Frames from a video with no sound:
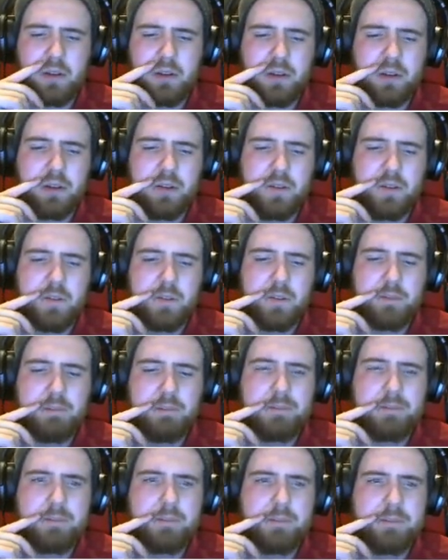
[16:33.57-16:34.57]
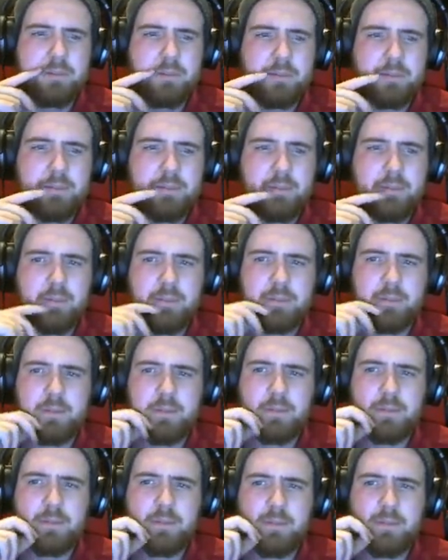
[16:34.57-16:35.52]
[no speech]